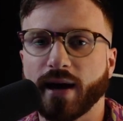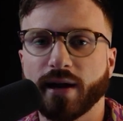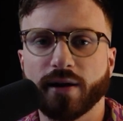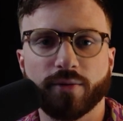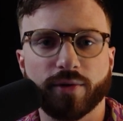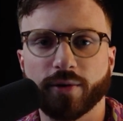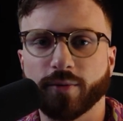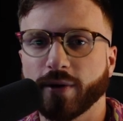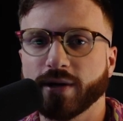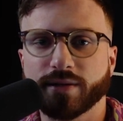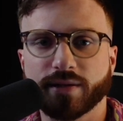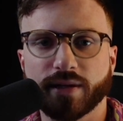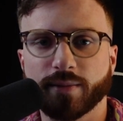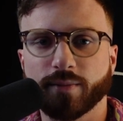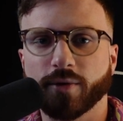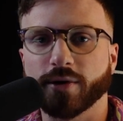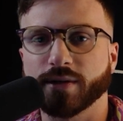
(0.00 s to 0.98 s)
I don't want to waste
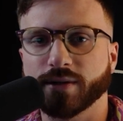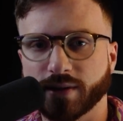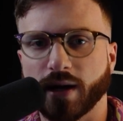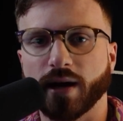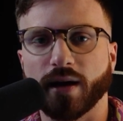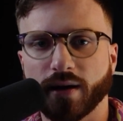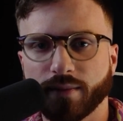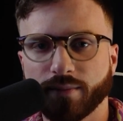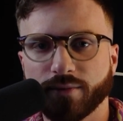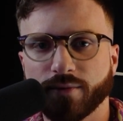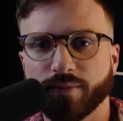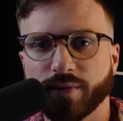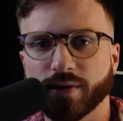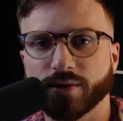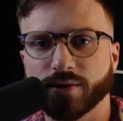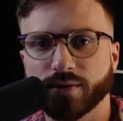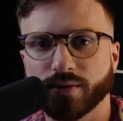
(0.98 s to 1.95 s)
any more time. You've
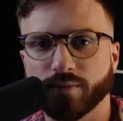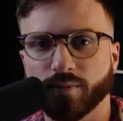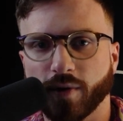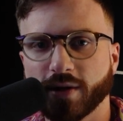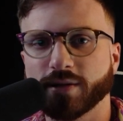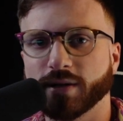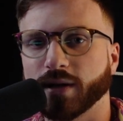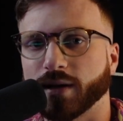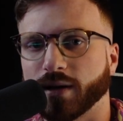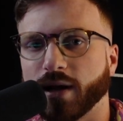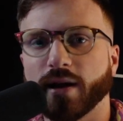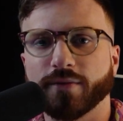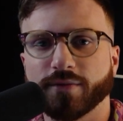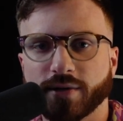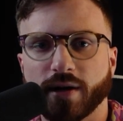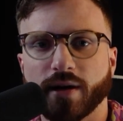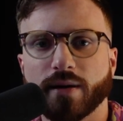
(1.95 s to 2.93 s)
been wasting a lot
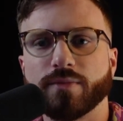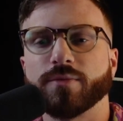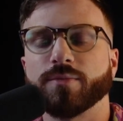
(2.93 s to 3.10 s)
of time.